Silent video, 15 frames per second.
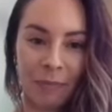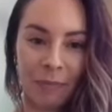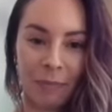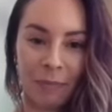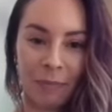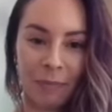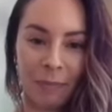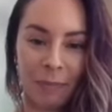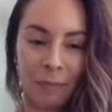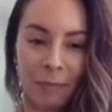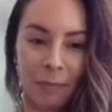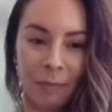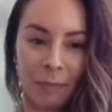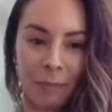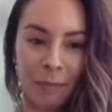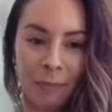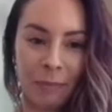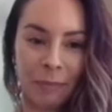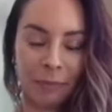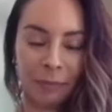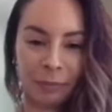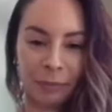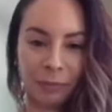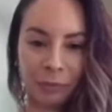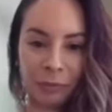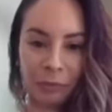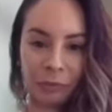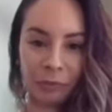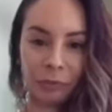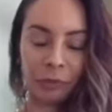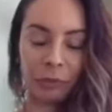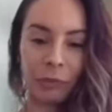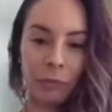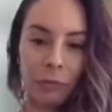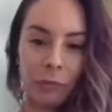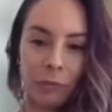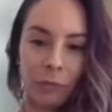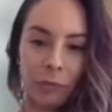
(silent)